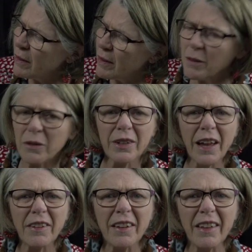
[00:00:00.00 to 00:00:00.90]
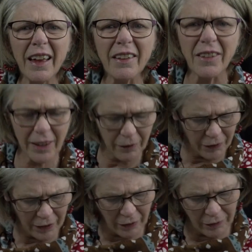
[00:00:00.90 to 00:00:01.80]
there was nothing there that he
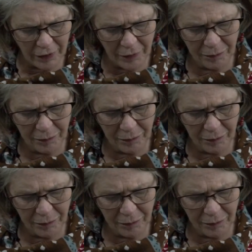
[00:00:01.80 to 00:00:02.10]
fell over.